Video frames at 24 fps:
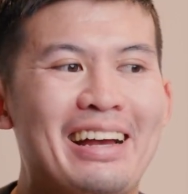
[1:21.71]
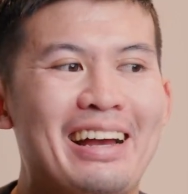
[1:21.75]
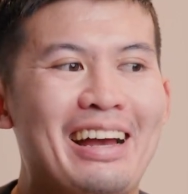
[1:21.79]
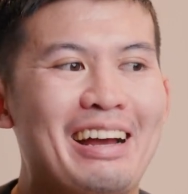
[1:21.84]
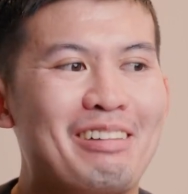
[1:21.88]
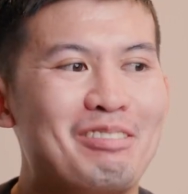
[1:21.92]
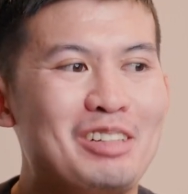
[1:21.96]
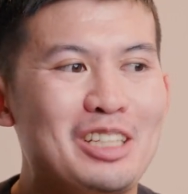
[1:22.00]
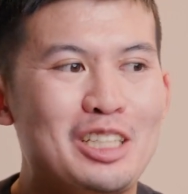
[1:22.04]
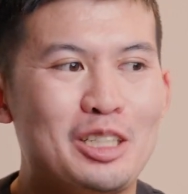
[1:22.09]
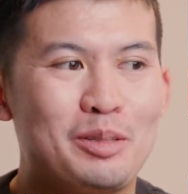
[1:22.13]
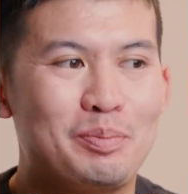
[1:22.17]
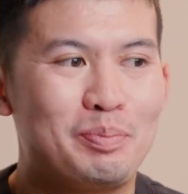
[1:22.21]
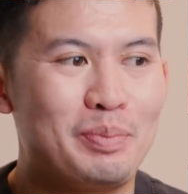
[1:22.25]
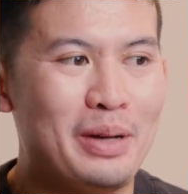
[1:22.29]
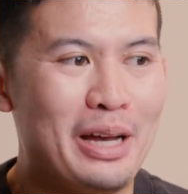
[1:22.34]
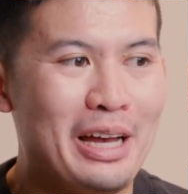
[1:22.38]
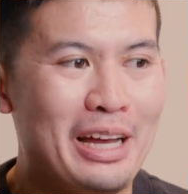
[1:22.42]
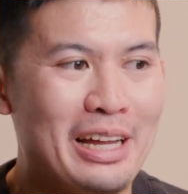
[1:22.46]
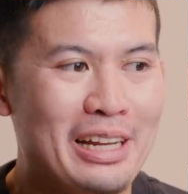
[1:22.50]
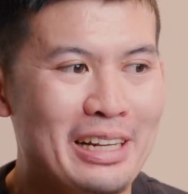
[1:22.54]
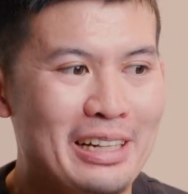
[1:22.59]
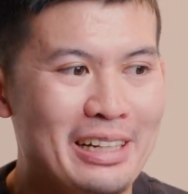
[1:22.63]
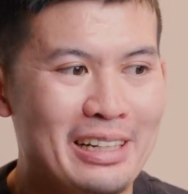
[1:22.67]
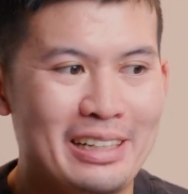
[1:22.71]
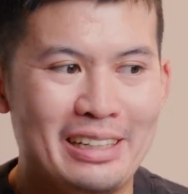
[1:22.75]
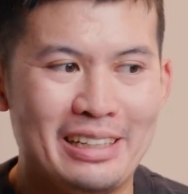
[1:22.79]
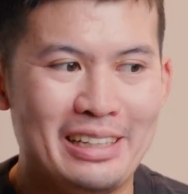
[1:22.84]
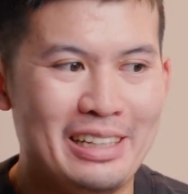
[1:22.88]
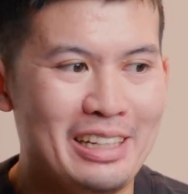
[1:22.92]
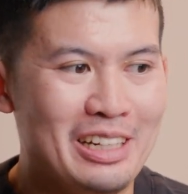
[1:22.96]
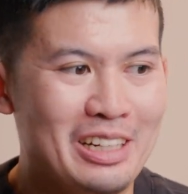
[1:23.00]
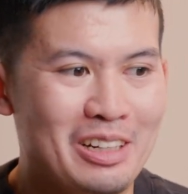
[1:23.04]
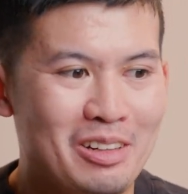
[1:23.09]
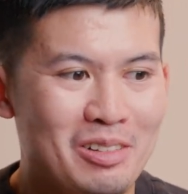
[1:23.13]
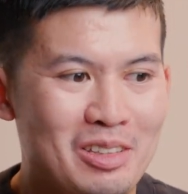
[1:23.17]
and we spent
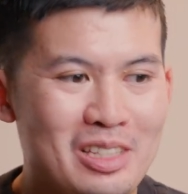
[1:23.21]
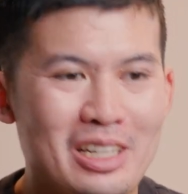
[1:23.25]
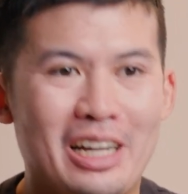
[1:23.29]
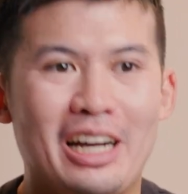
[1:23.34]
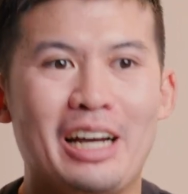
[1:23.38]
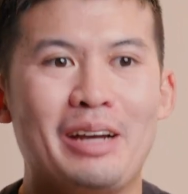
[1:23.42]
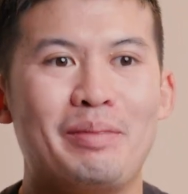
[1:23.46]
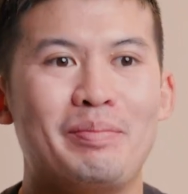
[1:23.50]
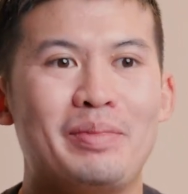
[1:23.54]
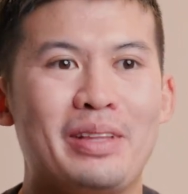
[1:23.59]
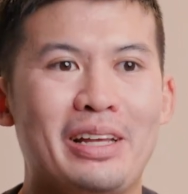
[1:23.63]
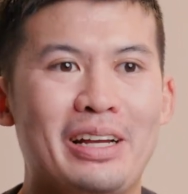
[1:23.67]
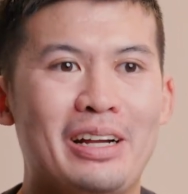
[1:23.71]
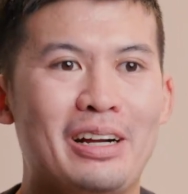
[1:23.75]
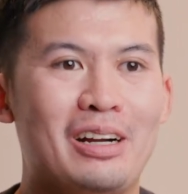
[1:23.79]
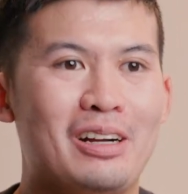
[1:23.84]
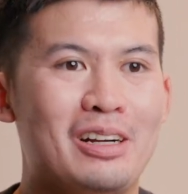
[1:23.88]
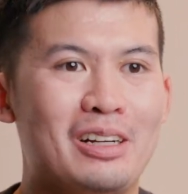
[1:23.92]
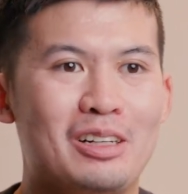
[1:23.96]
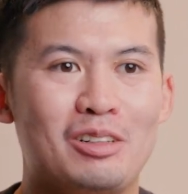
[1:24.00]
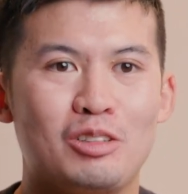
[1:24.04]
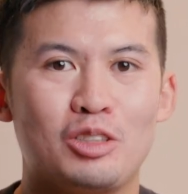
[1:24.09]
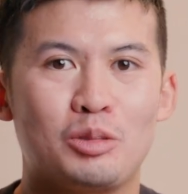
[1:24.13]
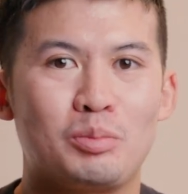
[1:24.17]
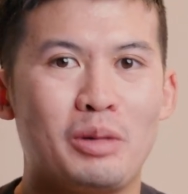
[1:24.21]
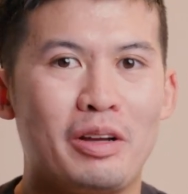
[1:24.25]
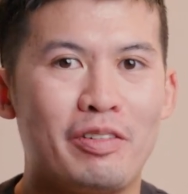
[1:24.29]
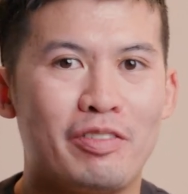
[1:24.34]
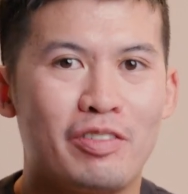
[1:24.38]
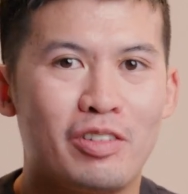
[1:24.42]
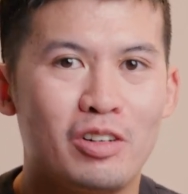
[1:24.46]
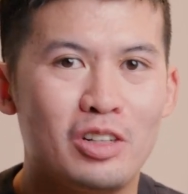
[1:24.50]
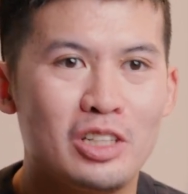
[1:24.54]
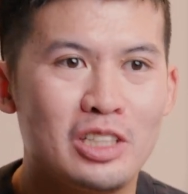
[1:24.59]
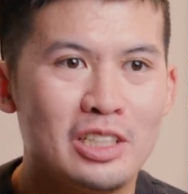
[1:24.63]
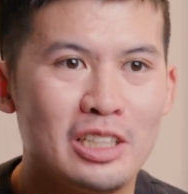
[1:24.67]
you know time there and it was my
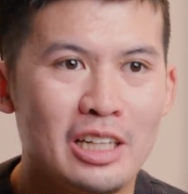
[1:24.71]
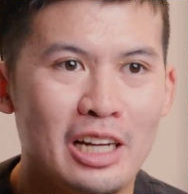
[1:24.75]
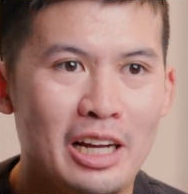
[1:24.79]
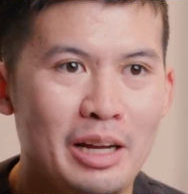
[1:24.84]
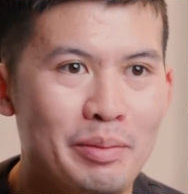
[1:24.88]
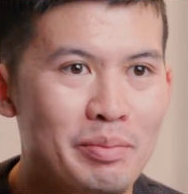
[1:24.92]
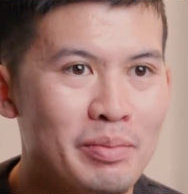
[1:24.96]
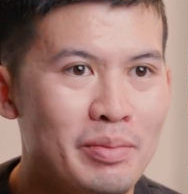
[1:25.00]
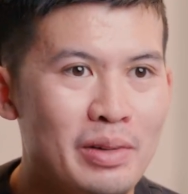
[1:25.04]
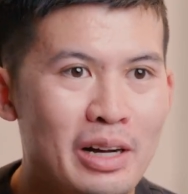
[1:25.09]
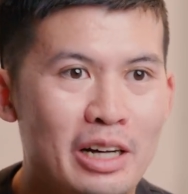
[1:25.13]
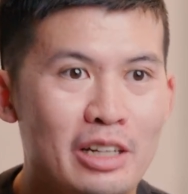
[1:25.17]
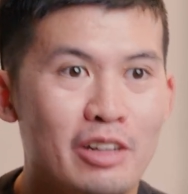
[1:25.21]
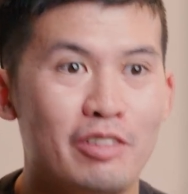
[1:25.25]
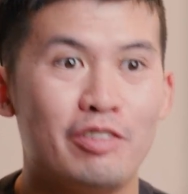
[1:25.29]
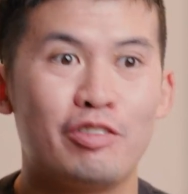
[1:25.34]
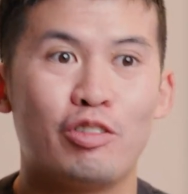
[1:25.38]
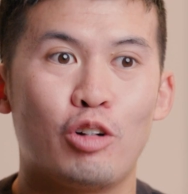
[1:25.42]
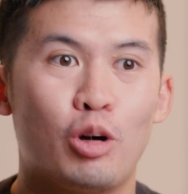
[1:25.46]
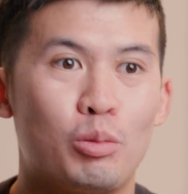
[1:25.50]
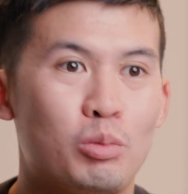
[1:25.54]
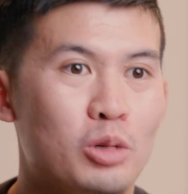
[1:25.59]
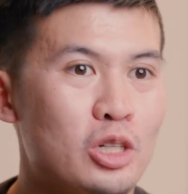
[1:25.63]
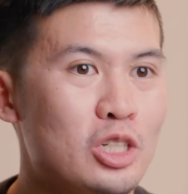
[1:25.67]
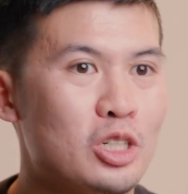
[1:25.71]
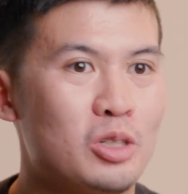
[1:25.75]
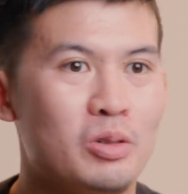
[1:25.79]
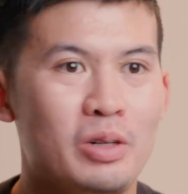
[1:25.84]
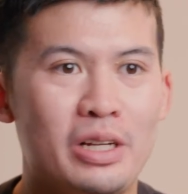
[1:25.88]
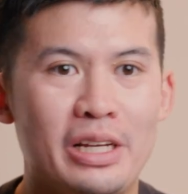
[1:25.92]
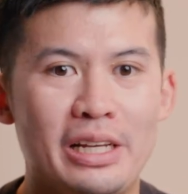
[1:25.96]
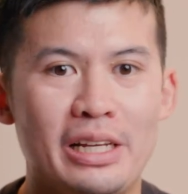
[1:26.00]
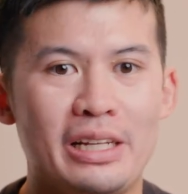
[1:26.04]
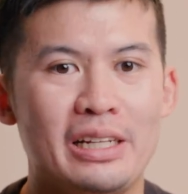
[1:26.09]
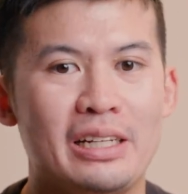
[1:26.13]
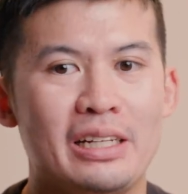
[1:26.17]
first time on a form
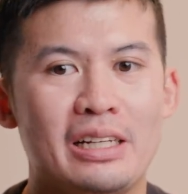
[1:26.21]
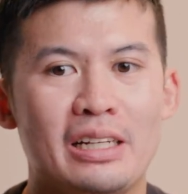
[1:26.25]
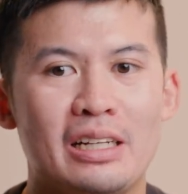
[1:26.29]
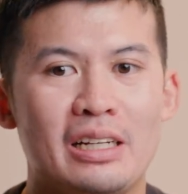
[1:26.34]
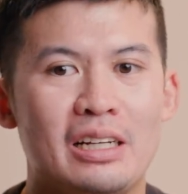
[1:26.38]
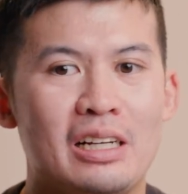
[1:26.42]
retreat